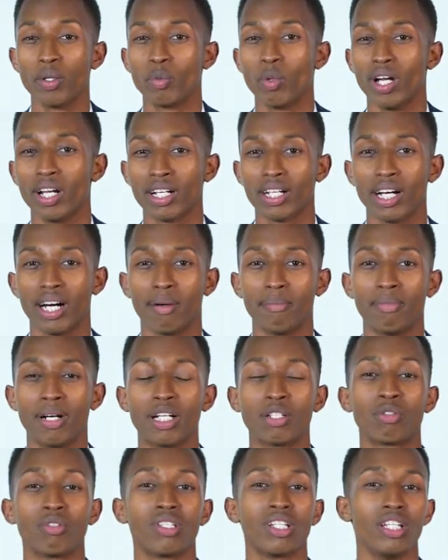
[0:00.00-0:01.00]
and
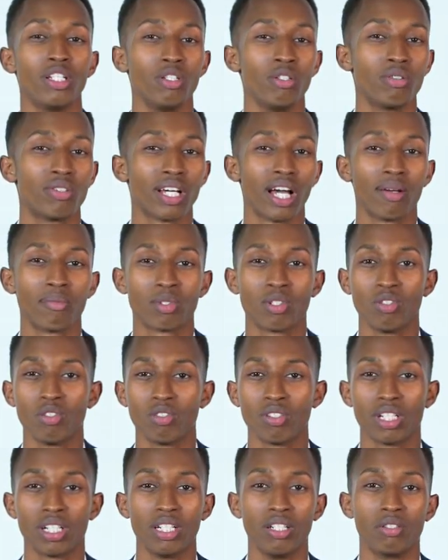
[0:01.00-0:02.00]
welcome to the New Times
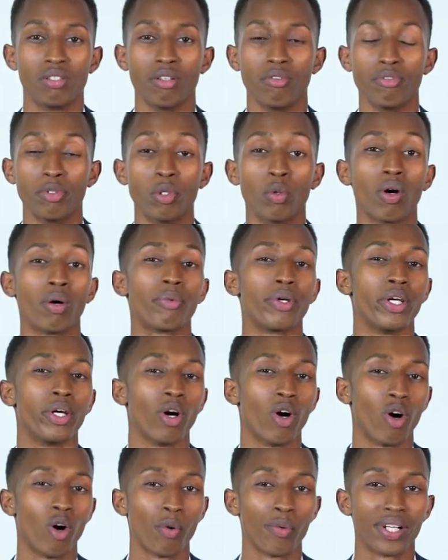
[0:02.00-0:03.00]
News Weekly Review, where we
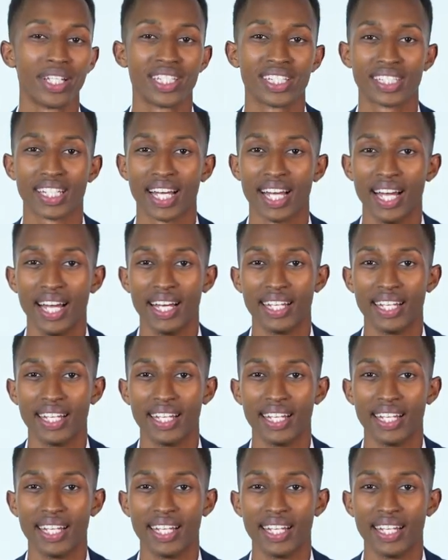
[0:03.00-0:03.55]
always